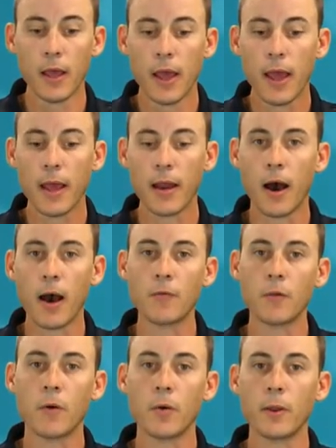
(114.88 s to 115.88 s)
And
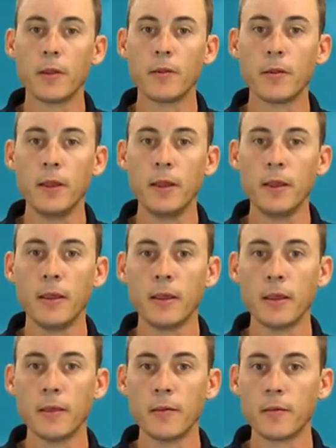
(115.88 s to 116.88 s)
often what we see
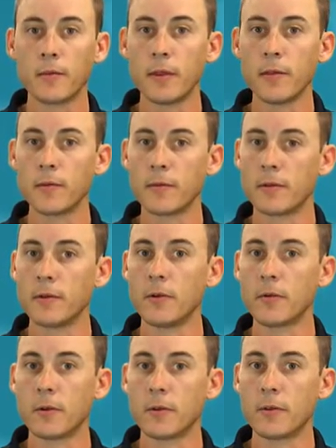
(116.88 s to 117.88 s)
is
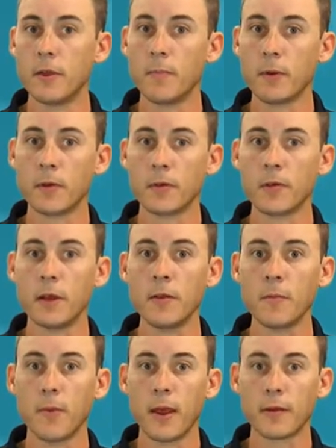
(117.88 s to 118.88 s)
sort of typical
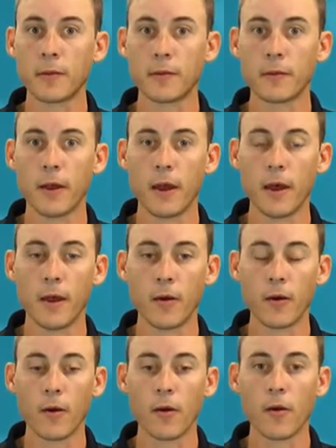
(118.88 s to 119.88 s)
suspects
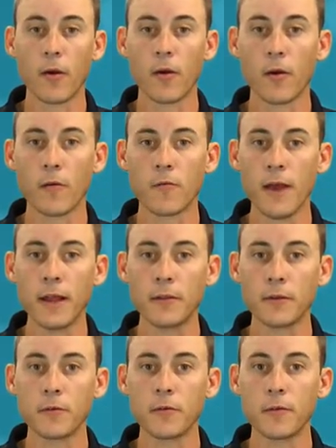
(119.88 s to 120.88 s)
or
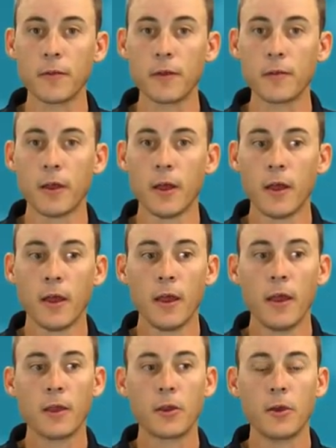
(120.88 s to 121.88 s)
vectors for this.
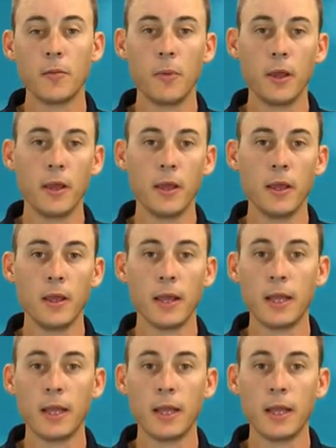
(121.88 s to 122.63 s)
It could be an